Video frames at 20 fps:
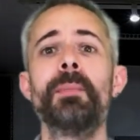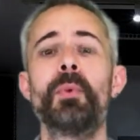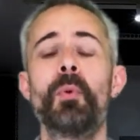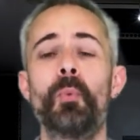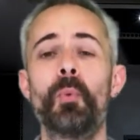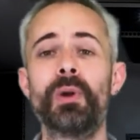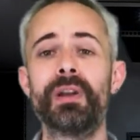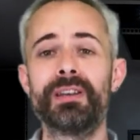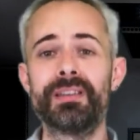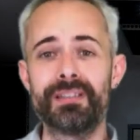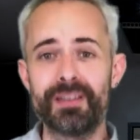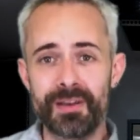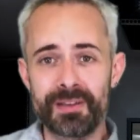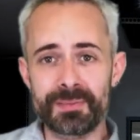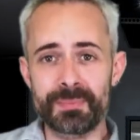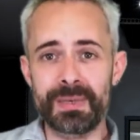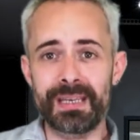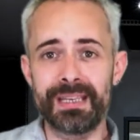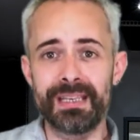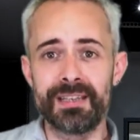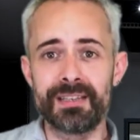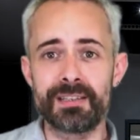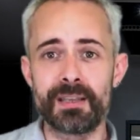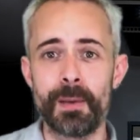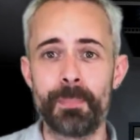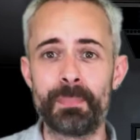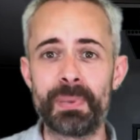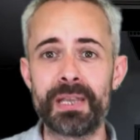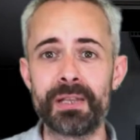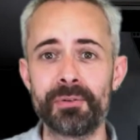But what it does mean is
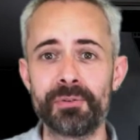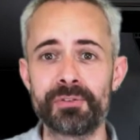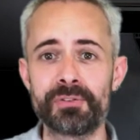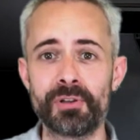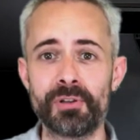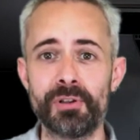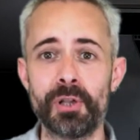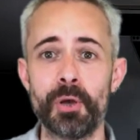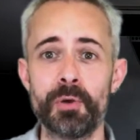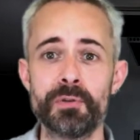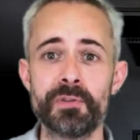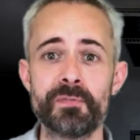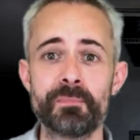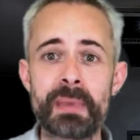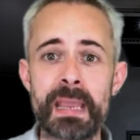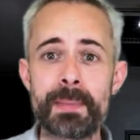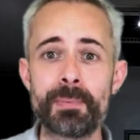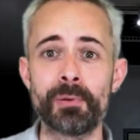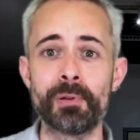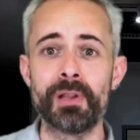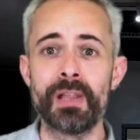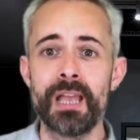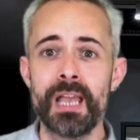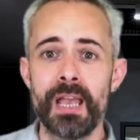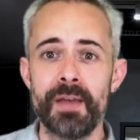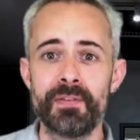appeals to loads of people.